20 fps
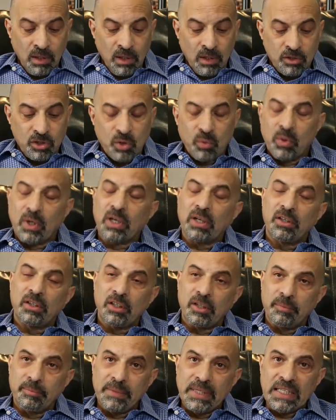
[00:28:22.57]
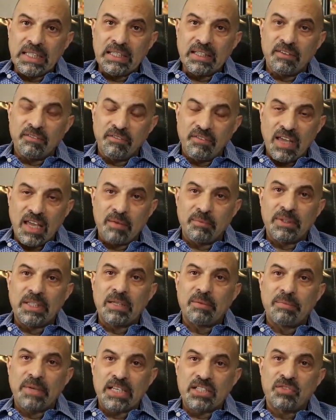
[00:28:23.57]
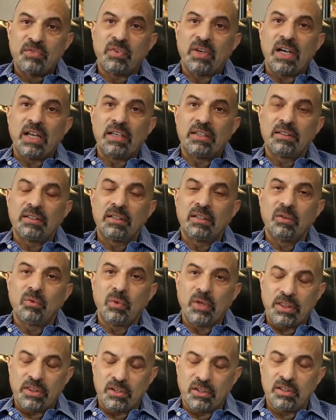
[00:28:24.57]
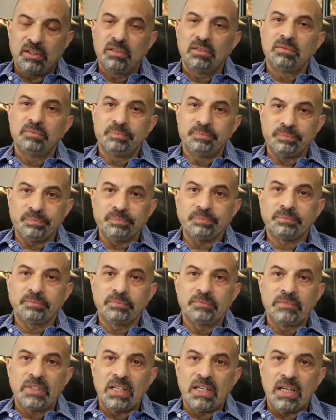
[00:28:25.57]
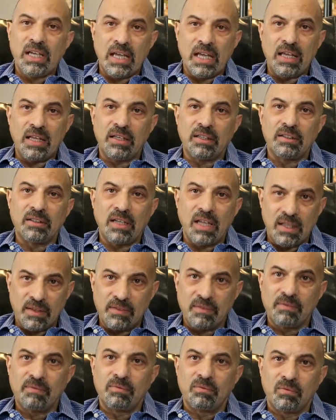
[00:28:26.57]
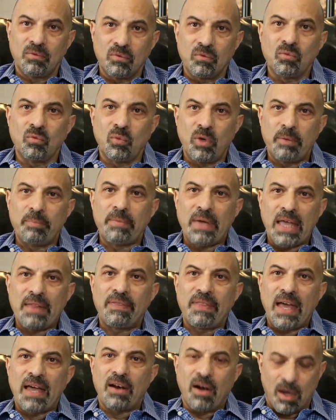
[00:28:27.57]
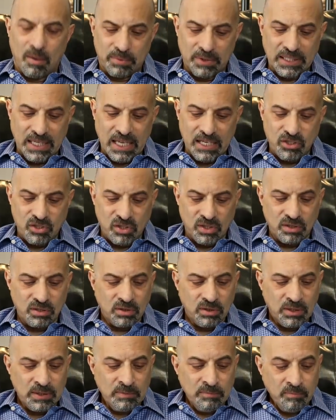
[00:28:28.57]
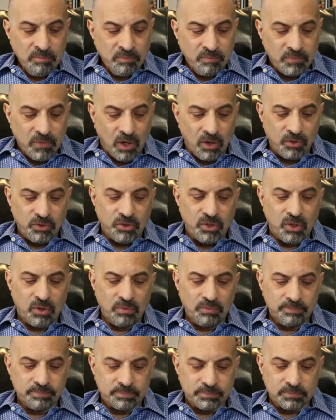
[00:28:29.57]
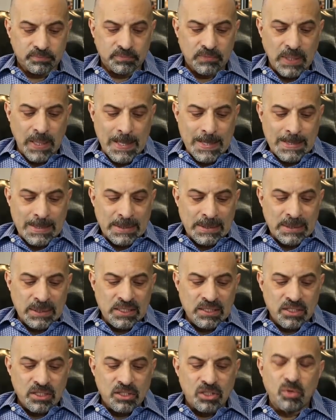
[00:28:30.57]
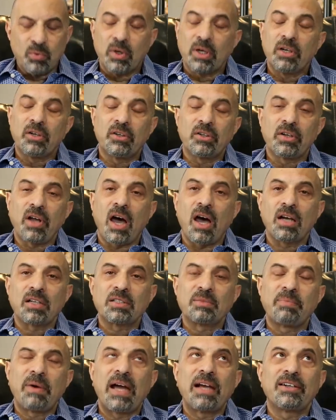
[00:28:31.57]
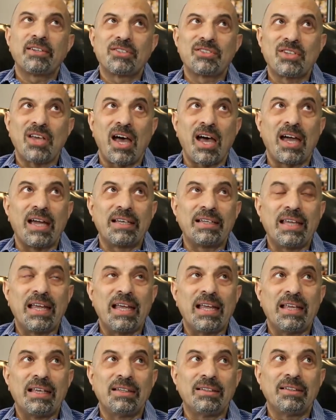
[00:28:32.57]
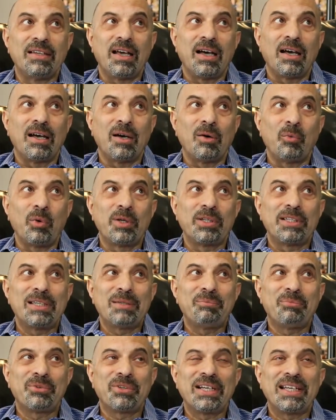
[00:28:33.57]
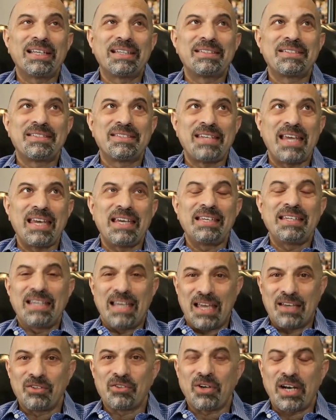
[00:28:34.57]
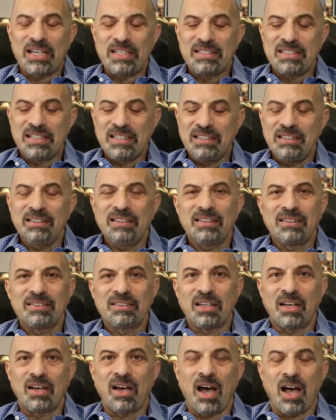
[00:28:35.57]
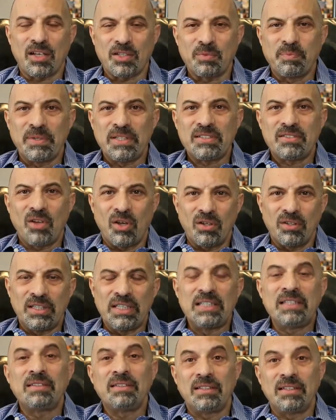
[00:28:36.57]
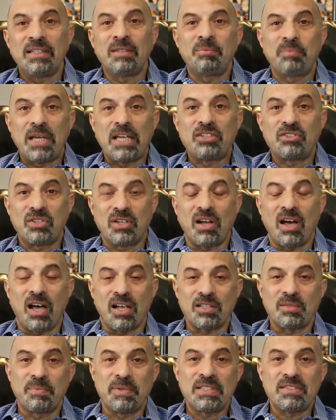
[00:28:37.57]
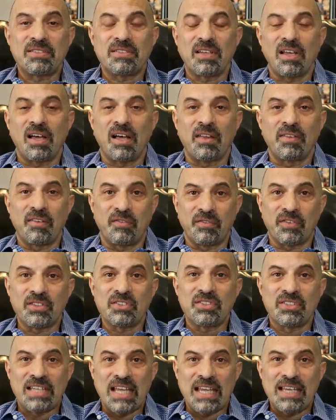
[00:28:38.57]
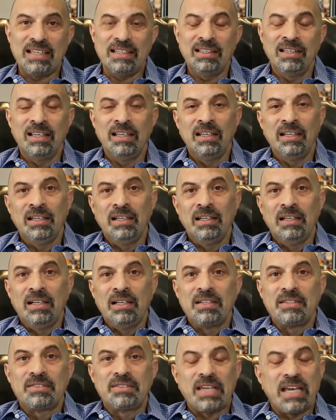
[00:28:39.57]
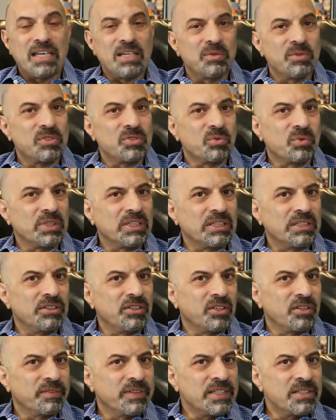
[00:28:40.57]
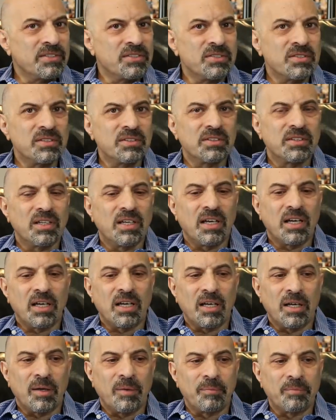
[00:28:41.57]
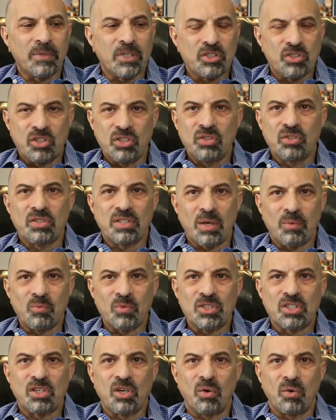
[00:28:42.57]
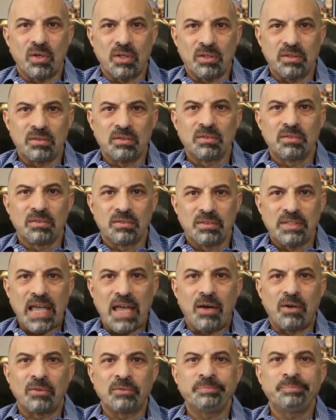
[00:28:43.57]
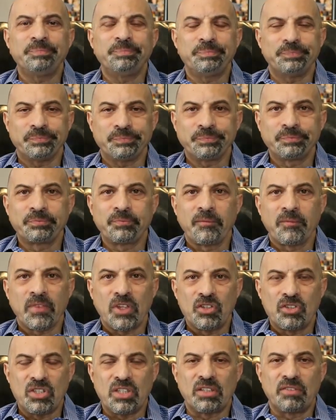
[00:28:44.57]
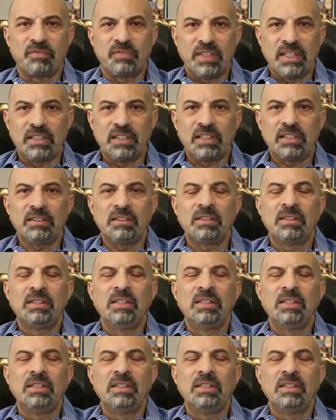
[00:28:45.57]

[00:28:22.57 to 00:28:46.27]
She wanted her immediate family and best friend with her, and we met that obligation. Also, she wanted her dogs by her side, and we did bring Sadie and Gracie to hospice, inpatient hospice, on the first day. Sadie was really nervous because she knew something was going down. She could feel it.